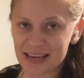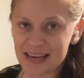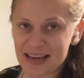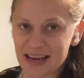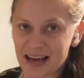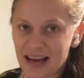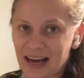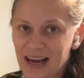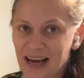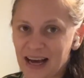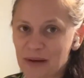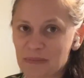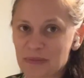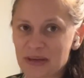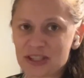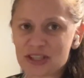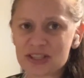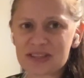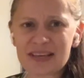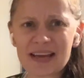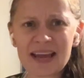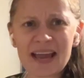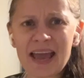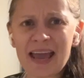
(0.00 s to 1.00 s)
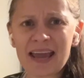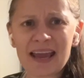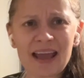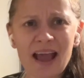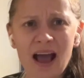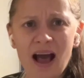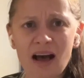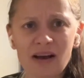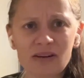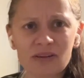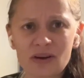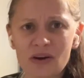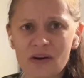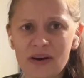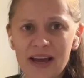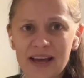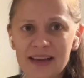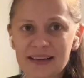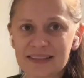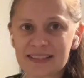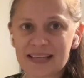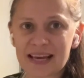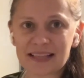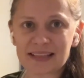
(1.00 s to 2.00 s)
And just say, hey, I'll go
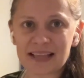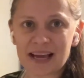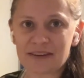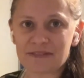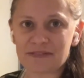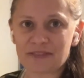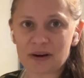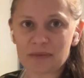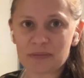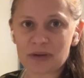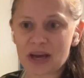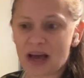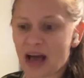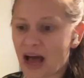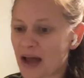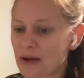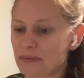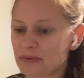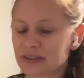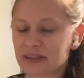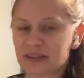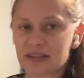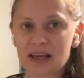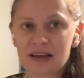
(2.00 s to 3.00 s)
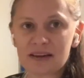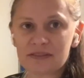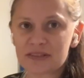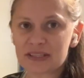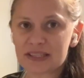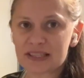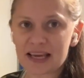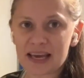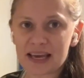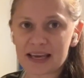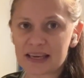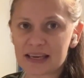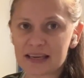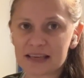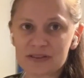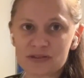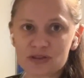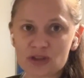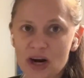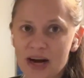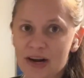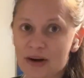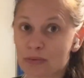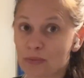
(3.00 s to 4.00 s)
ahead and take that from you. I would love to take it and
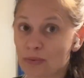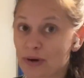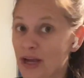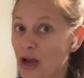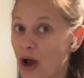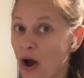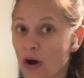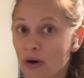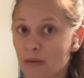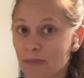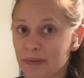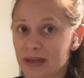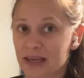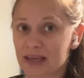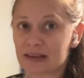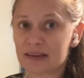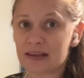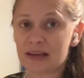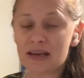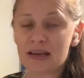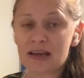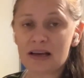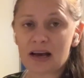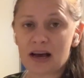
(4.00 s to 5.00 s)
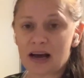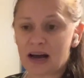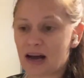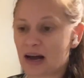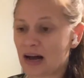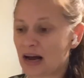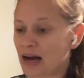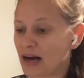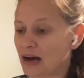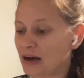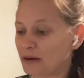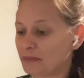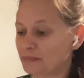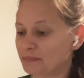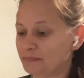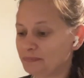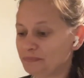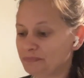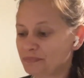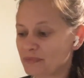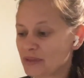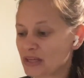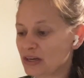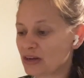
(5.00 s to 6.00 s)
try to rehome it.
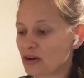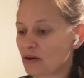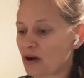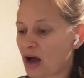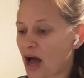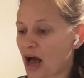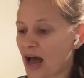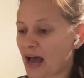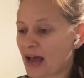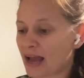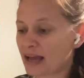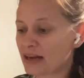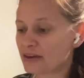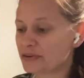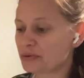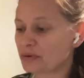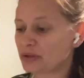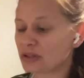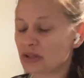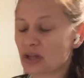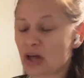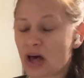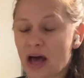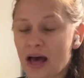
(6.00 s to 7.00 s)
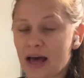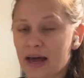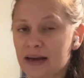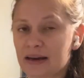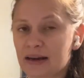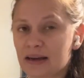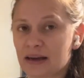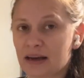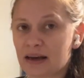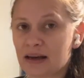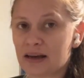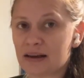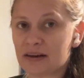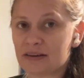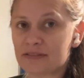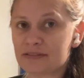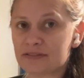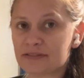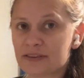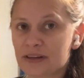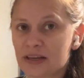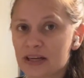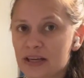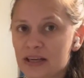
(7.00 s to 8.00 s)
I do a lot of
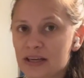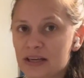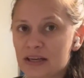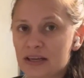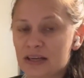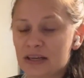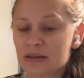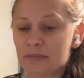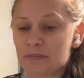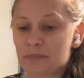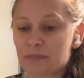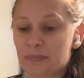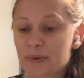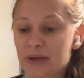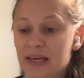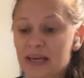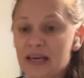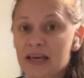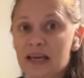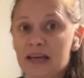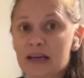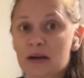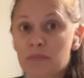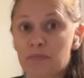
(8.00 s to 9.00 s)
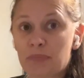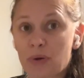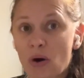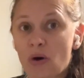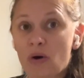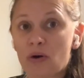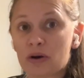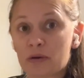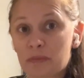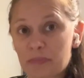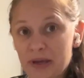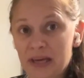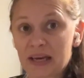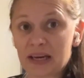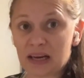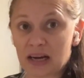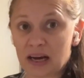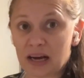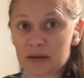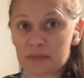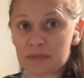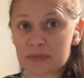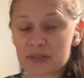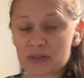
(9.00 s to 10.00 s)
big bulk
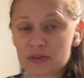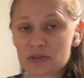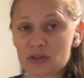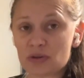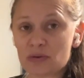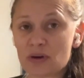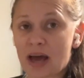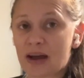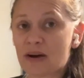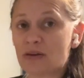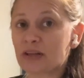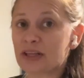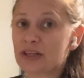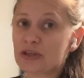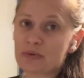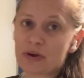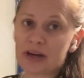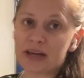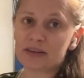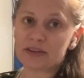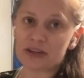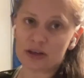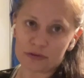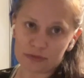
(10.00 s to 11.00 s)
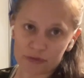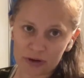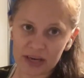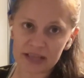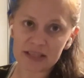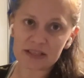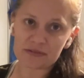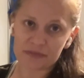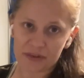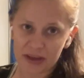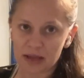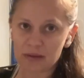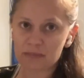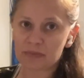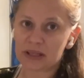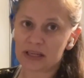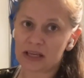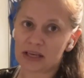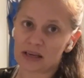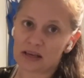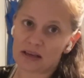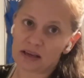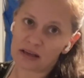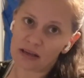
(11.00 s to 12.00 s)
pickups. So not only do I, friends,
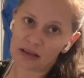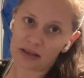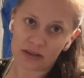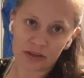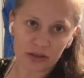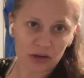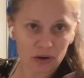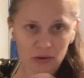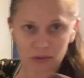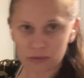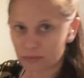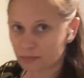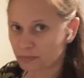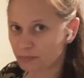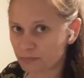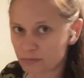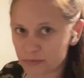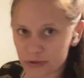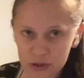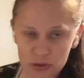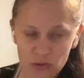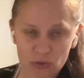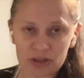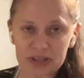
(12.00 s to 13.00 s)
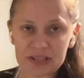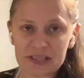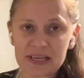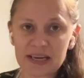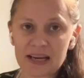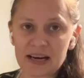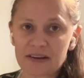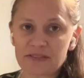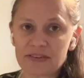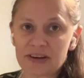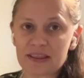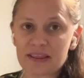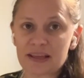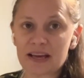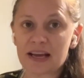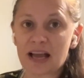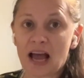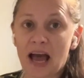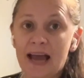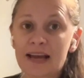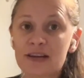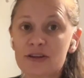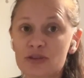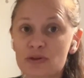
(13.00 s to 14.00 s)
family, sourcing and everything,
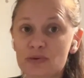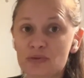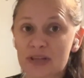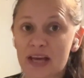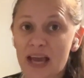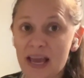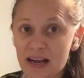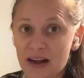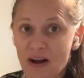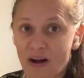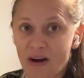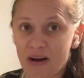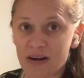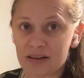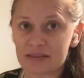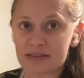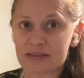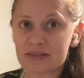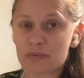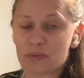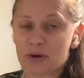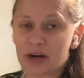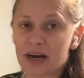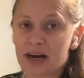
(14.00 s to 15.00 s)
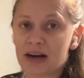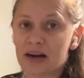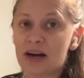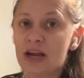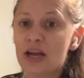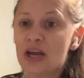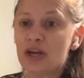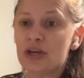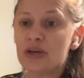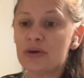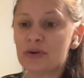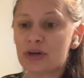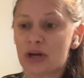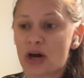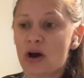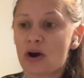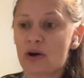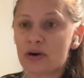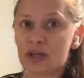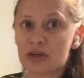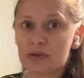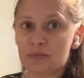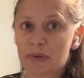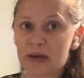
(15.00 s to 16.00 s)
I do take-alls where you
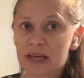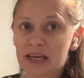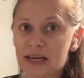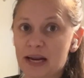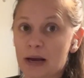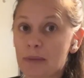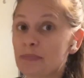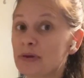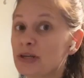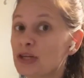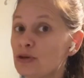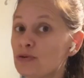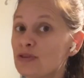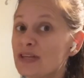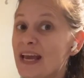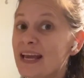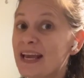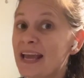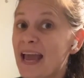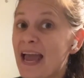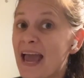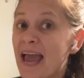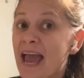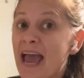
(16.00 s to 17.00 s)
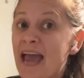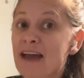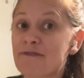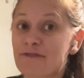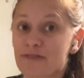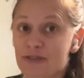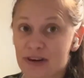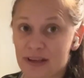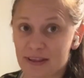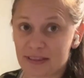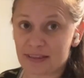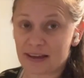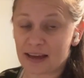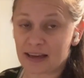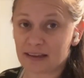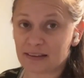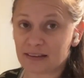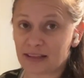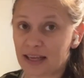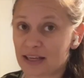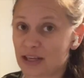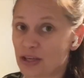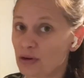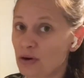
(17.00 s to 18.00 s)
go, you pick it up, but you take everything.
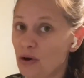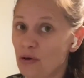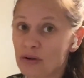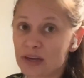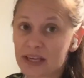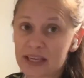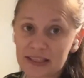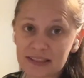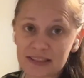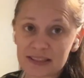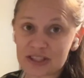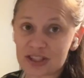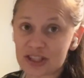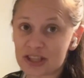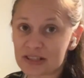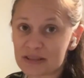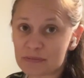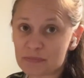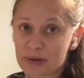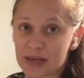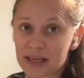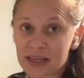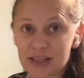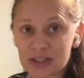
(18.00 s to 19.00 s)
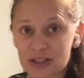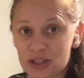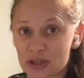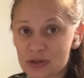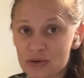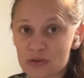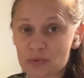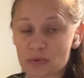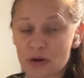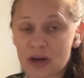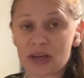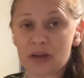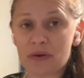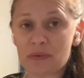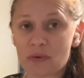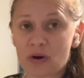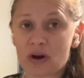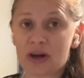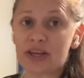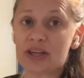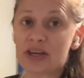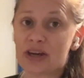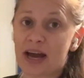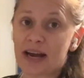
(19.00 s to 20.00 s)
Like, you don't get to just pick and choose what you
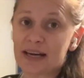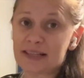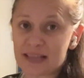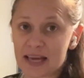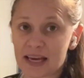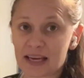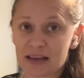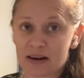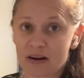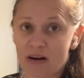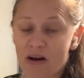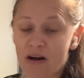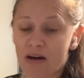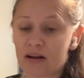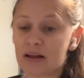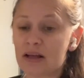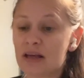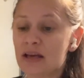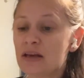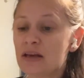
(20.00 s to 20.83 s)
want. You got to take it all.